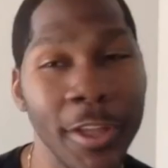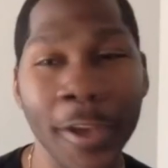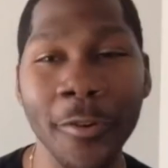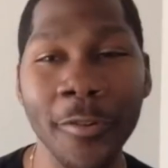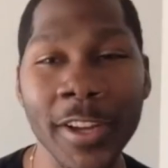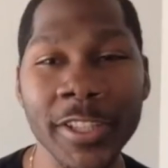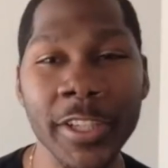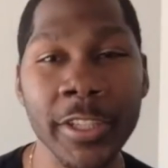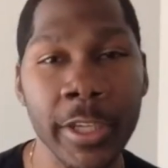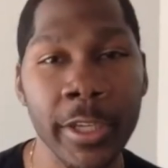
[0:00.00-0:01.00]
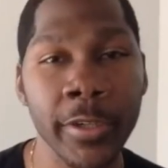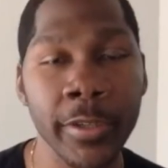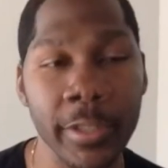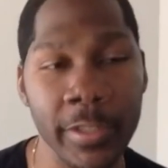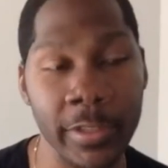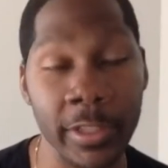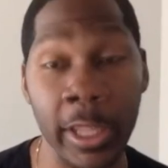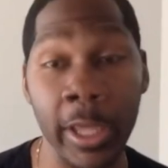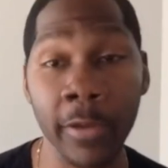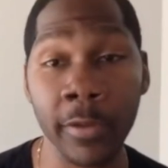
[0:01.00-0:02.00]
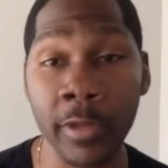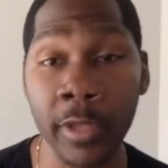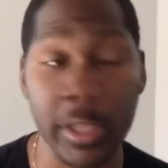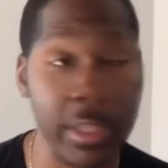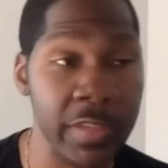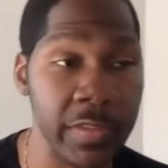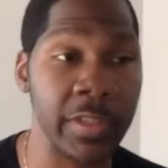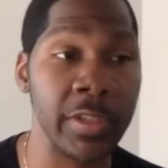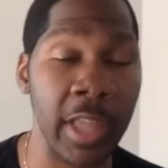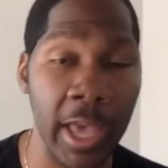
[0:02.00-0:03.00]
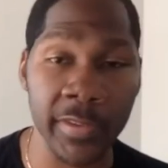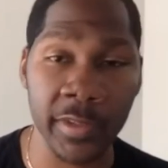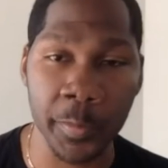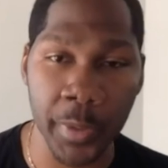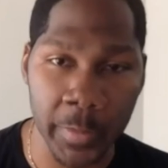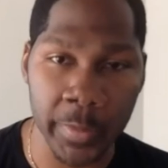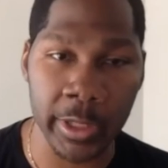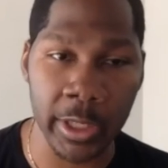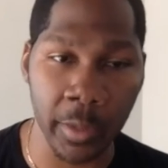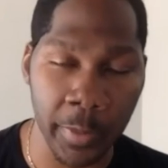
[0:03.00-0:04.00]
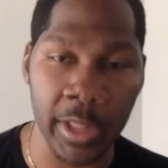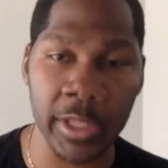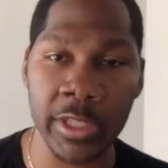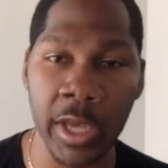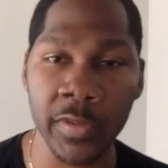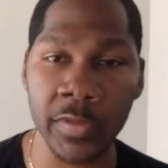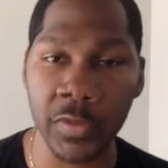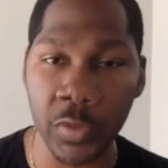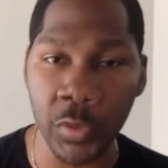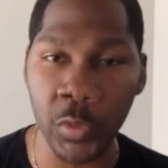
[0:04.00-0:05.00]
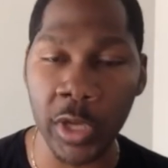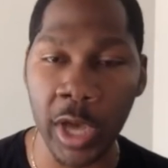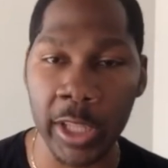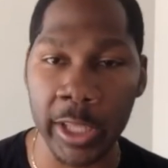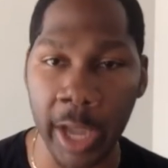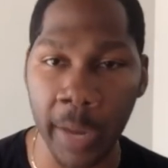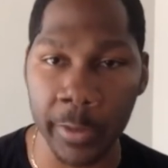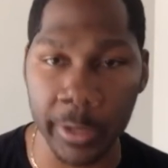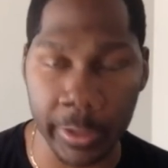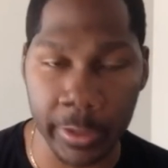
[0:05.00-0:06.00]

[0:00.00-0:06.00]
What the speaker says: Roger Goodell is a clown. He still hasn't publicly apologized to Colin Kaepernick.